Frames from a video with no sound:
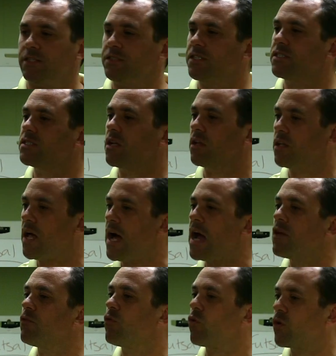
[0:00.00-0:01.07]
just a
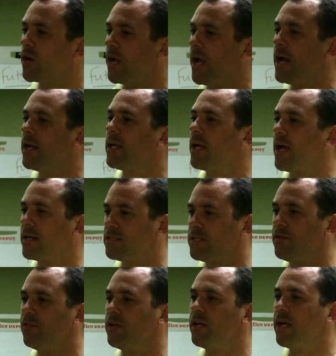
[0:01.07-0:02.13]
lot of organic
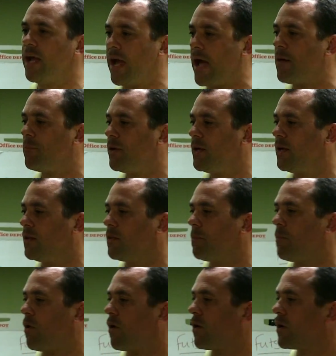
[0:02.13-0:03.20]
activity happening in the
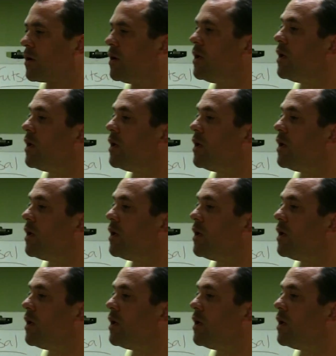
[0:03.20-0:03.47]
park.